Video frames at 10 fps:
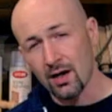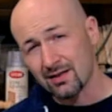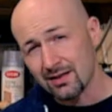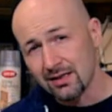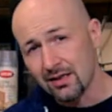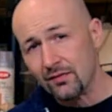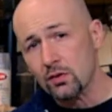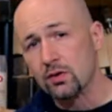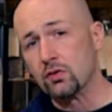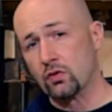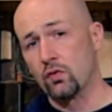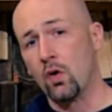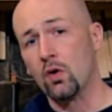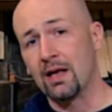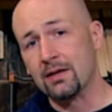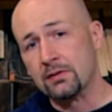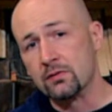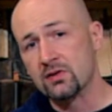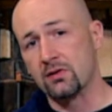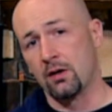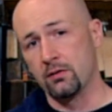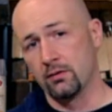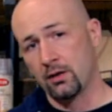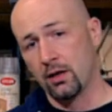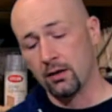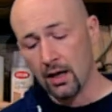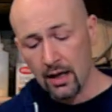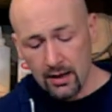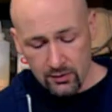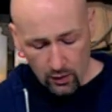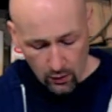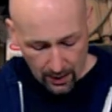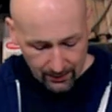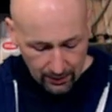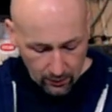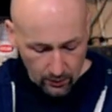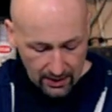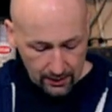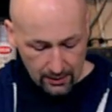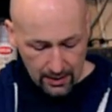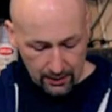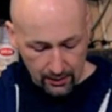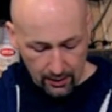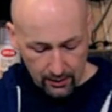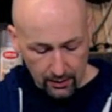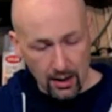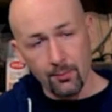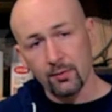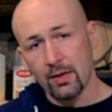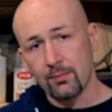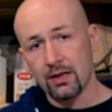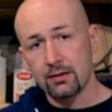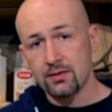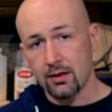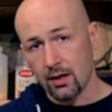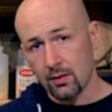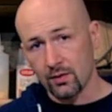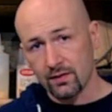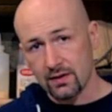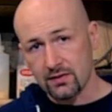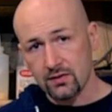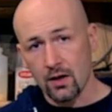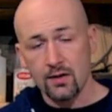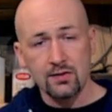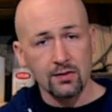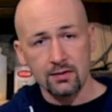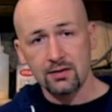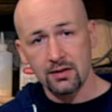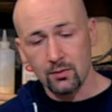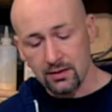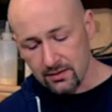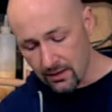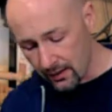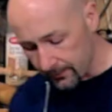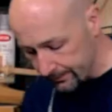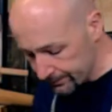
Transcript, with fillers: It's going to give you control as you start your cut. So I'm going to go ahead and cut a couple of my pins uh, with this saw so you can see what it's like.